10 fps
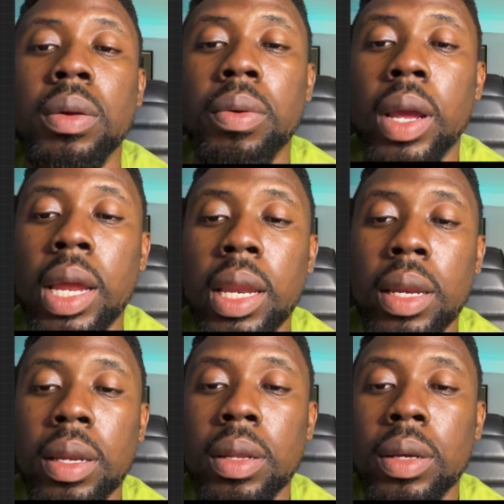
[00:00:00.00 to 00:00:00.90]
Right?
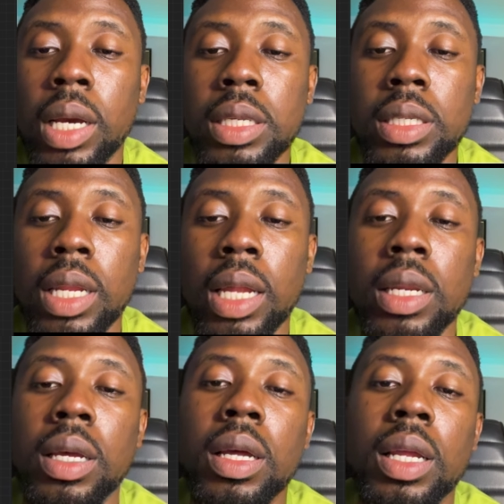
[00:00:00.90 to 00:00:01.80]
Can you see that?
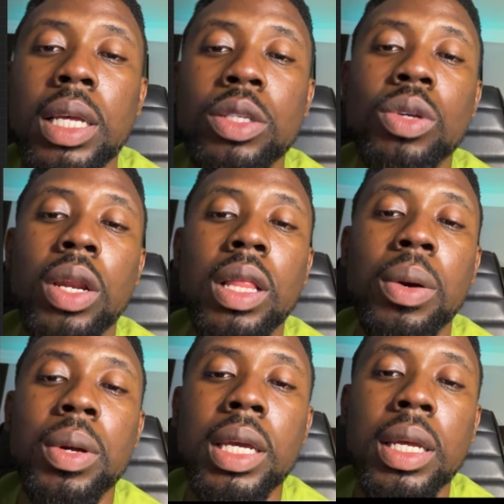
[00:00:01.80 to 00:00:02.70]
Let's do another
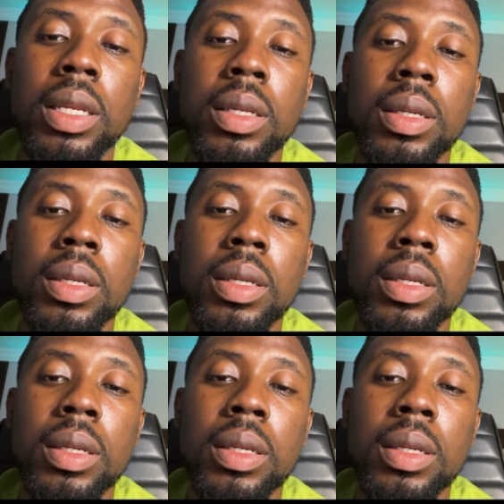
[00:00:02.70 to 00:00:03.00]
one again.